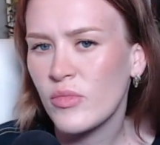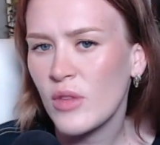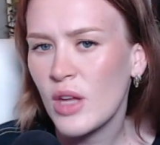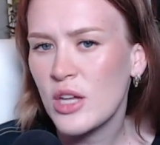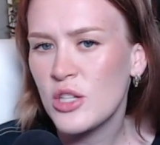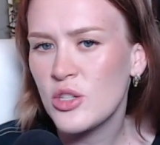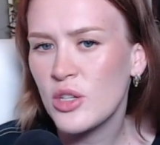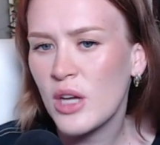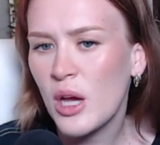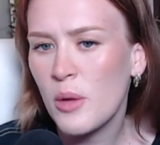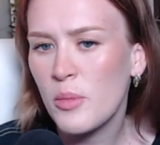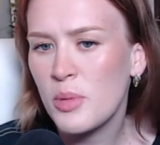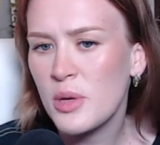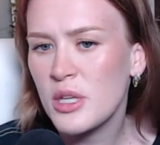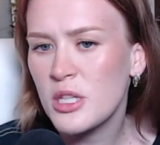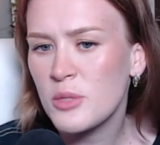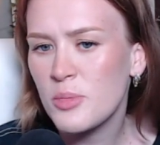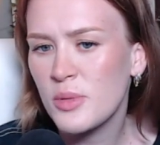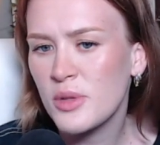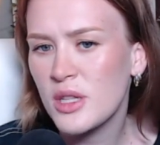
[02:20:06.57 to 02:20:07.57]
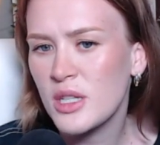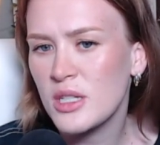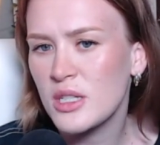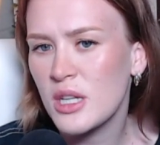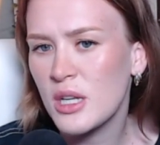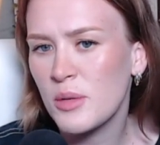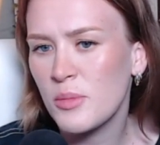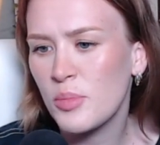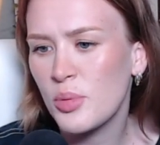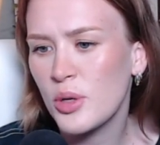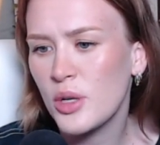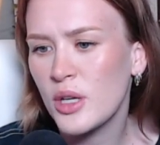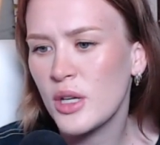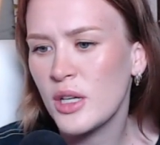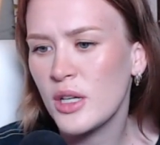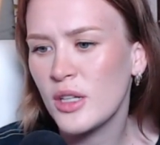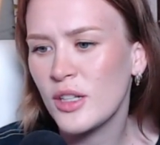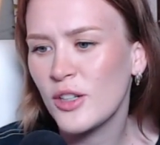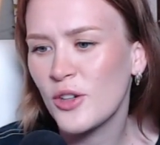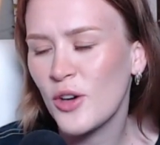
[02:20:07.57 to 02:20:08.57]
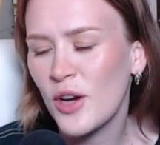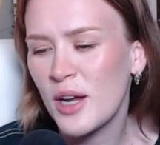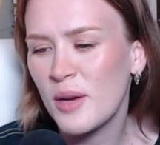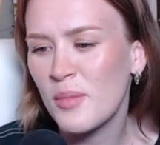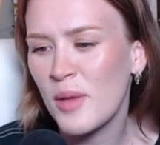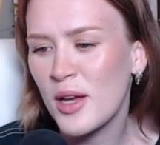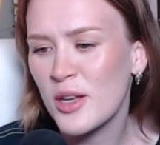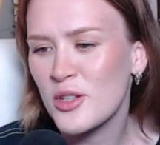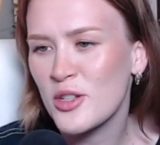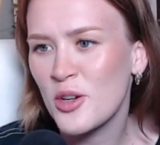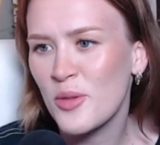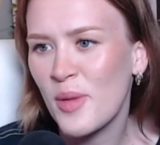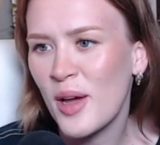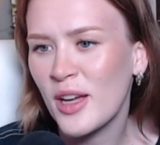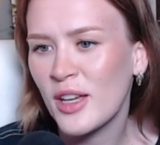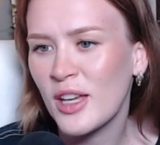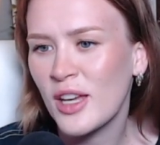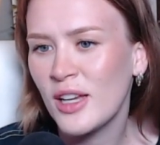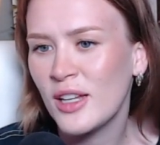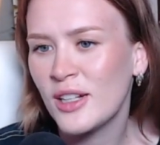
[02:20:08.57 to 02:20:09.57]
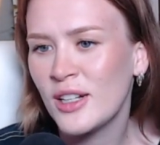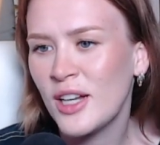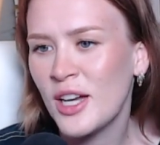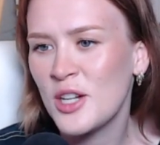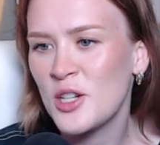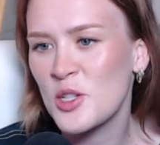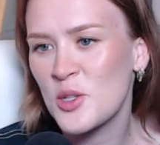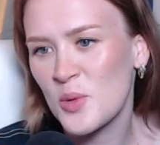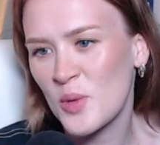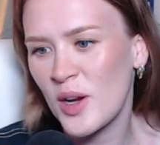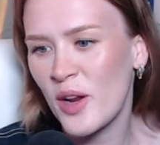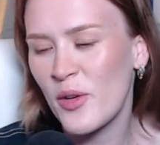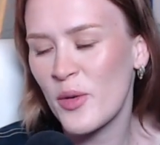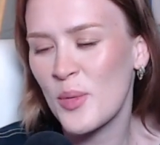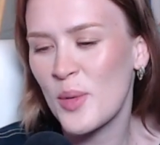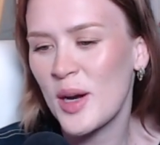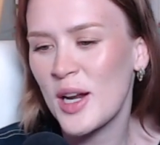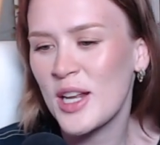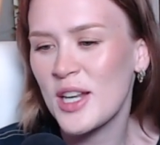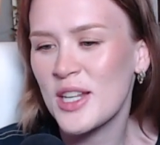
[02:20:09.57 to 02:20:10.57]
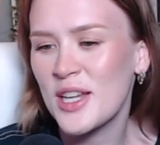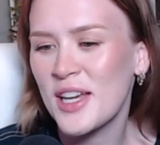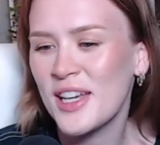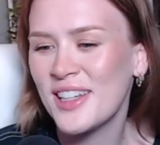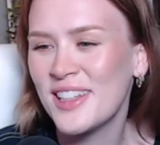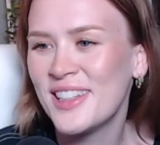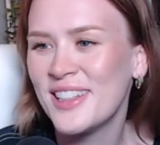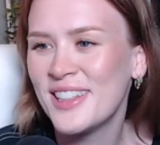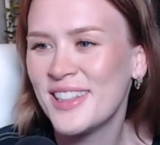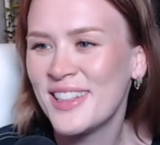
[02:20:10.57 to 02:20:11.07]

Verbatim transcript: I took out Beast, but then didn't put Grandmaster back in. I just want everybody to